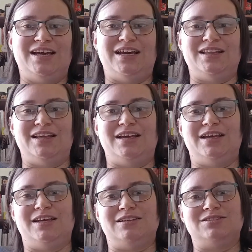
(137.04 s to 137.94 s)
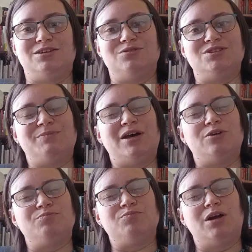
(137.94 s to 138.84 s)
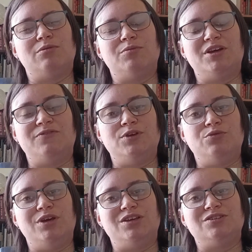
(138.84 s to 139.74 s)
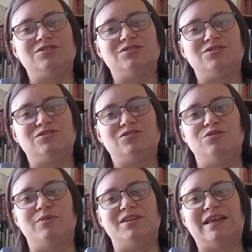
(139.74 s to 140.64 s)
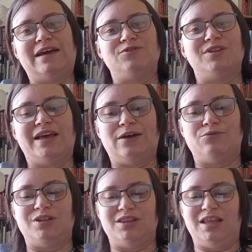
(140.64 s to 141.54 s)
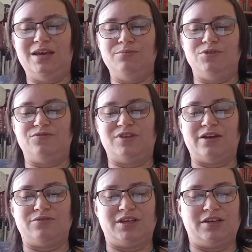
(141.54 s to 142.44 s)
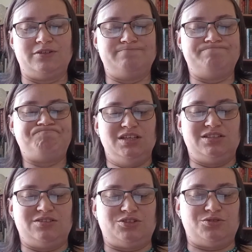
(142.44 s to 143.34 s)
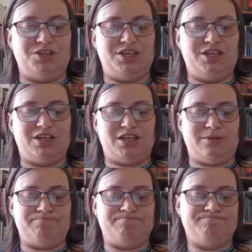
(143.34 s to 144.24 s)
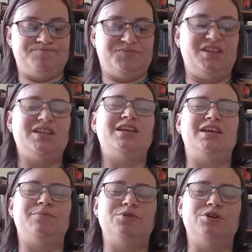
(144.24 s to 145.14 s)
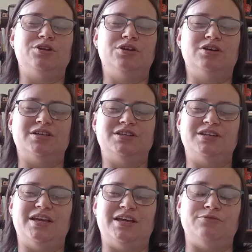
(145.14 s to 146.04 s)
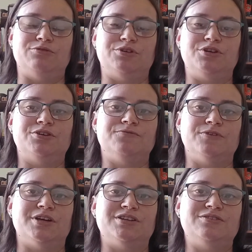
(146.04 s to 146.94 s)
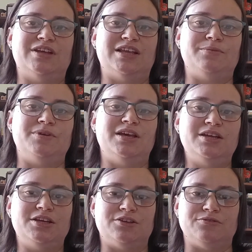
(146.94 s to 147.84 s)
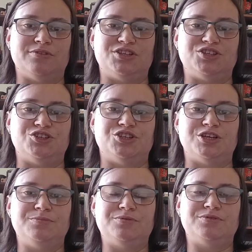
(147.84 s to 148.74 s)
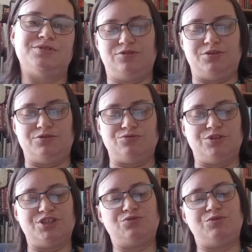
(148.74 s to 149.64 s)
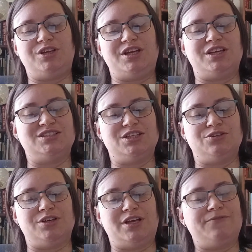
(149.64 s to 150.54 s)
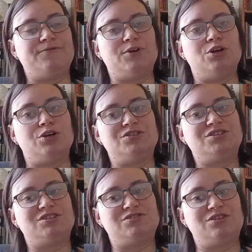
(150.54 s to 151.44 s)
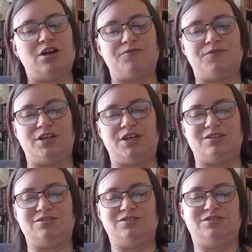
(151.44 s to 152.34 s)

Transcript: And then, so it was about probably a few weeks to a month after that when they moved out there. So he, um, he put on a really good front at the beginning of the relationship. He was really sweet and considerate at first, confident.